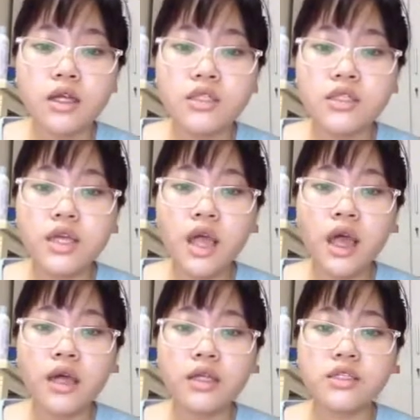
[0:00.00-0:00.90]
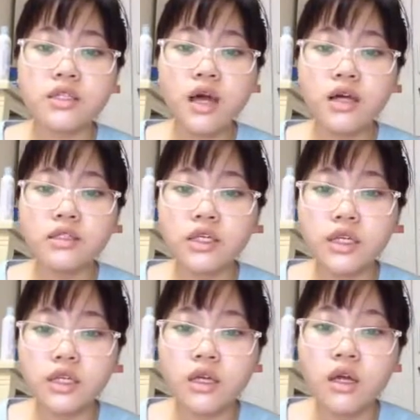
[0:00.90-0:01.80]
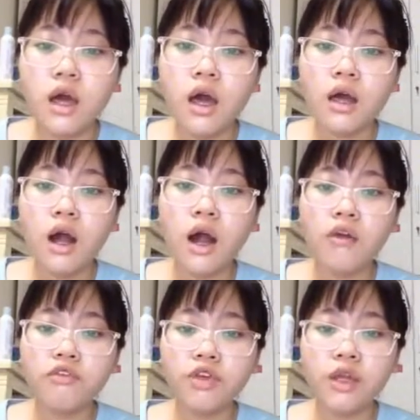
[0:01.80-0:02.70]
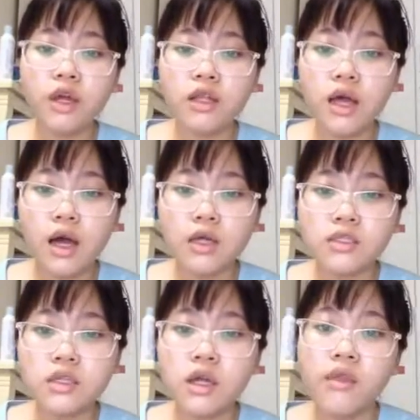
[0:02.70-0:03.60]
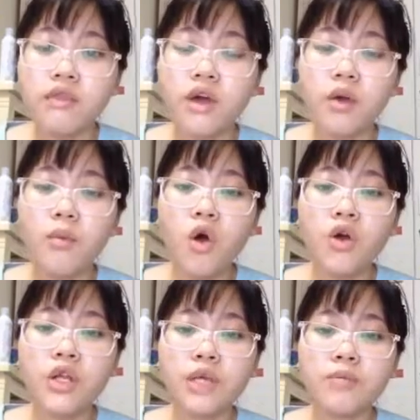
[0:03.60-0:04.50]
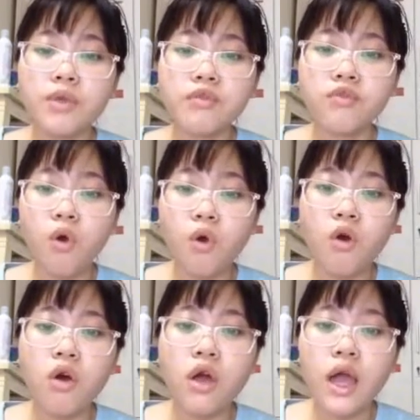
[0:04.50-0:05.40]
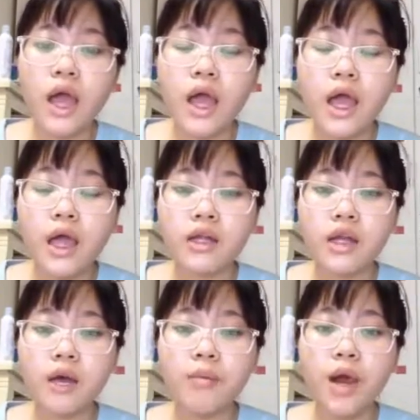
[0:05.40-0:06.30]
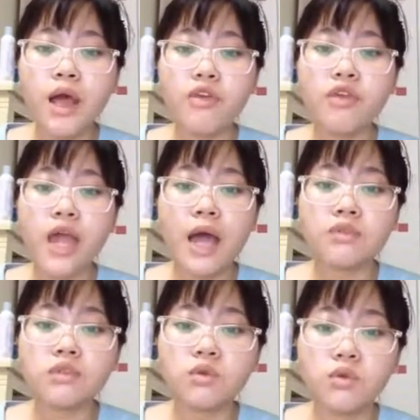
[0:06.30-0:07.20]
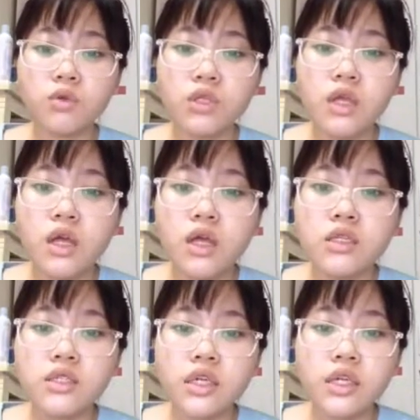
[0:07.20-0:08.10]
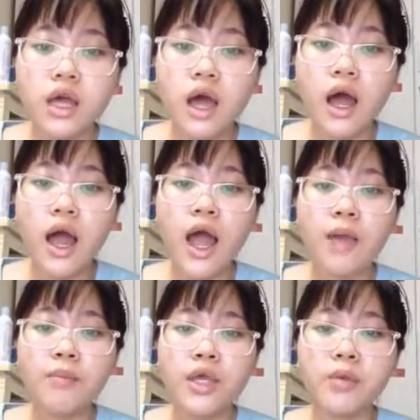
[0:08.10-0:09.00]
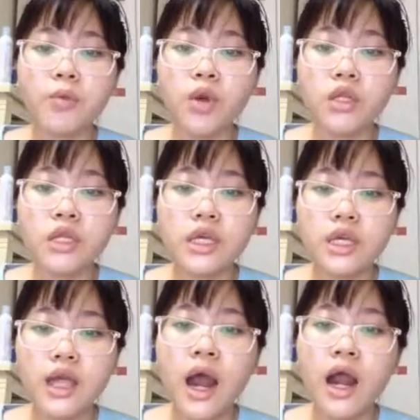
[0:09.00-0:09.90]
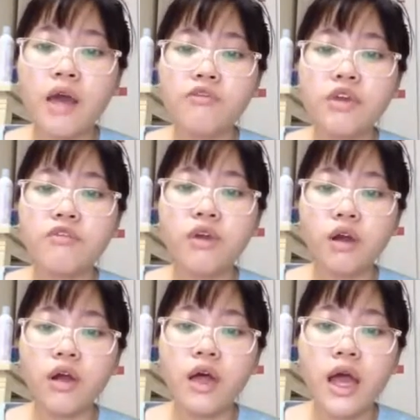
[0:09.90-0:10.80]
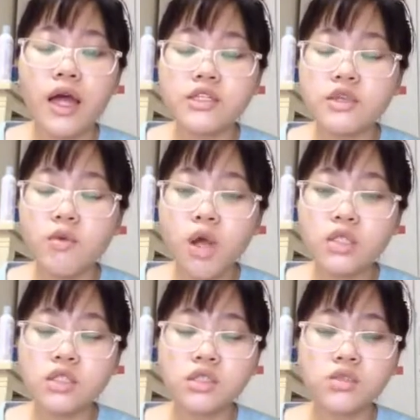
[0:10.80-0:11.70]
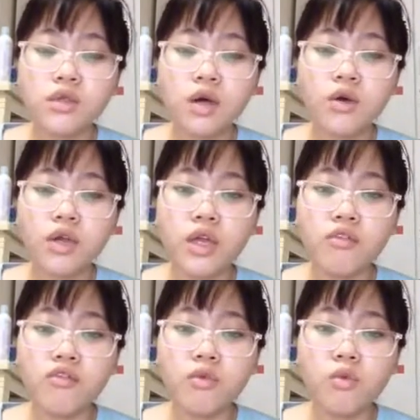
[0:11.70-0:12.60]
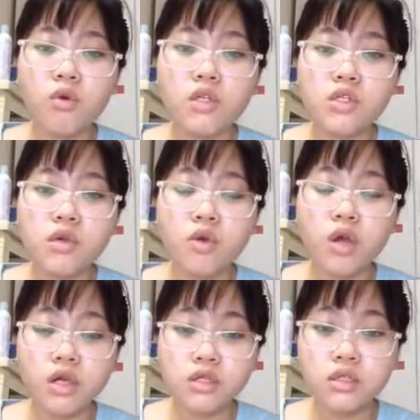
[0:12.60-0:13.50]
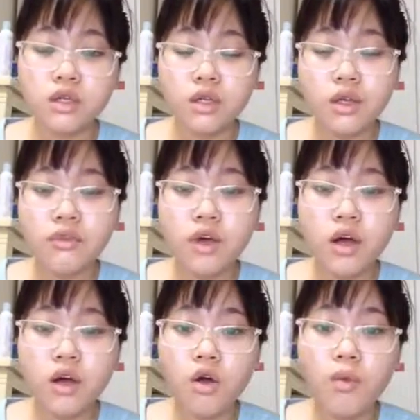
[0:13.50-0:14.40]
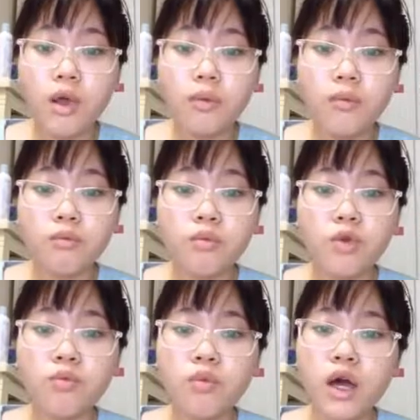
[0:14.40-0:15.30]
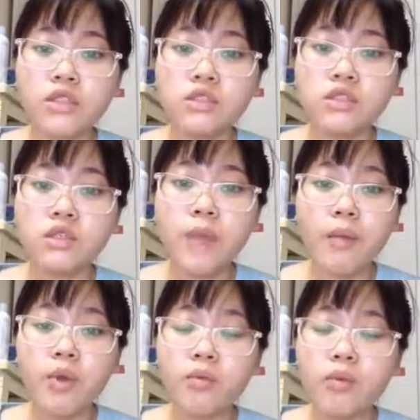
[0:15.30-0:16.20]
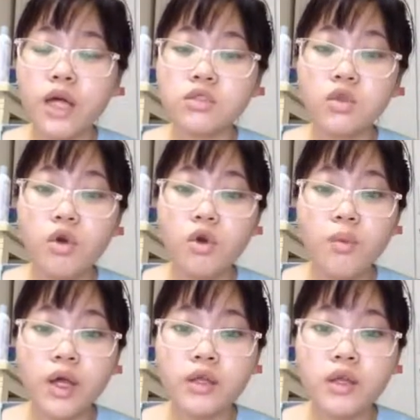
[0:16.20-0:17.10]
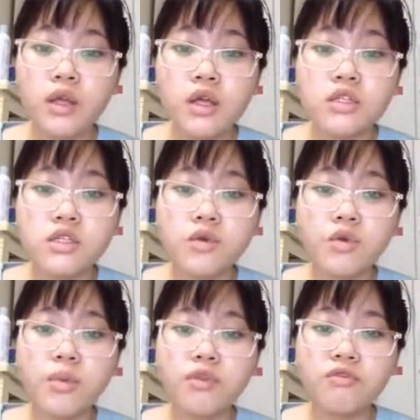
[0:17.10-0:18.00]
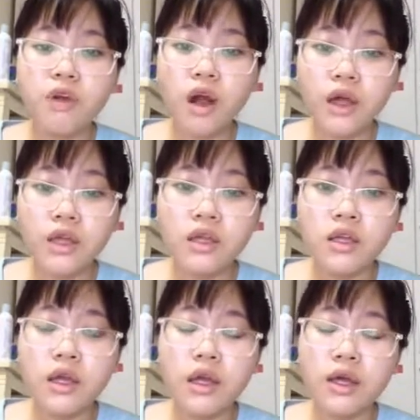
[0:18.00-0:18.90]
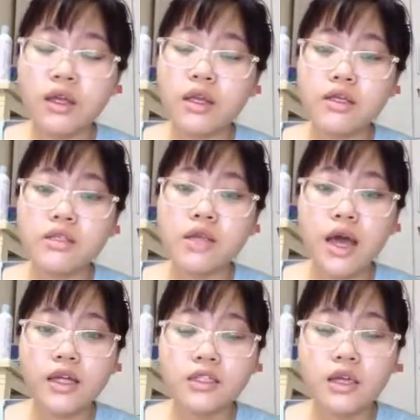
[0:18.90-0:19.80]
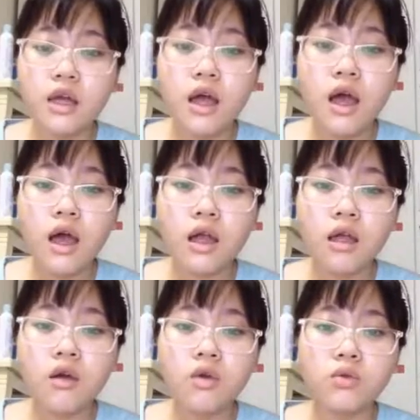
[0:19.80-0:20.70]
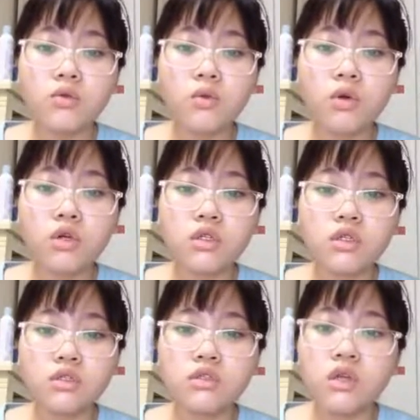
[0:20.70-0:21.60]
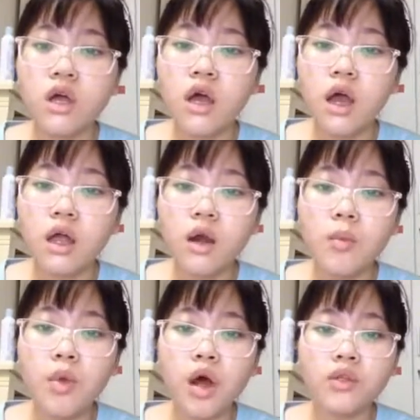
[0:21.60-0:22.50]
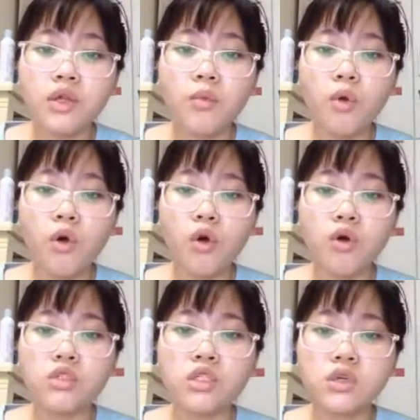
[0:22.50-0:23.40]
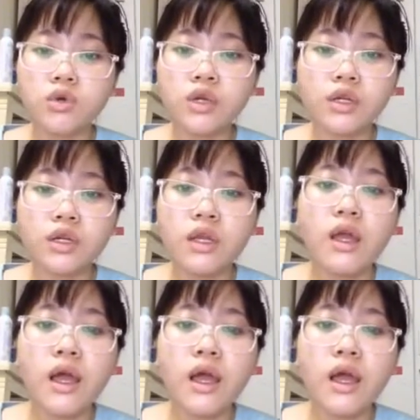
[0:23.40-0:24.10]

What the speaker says: she had started coughing a lot the morning before, and by the afternoon she had been running high fever, and she wanted to know if it was serious. The man replied to the woman she would be fine, and he said cold was common among children,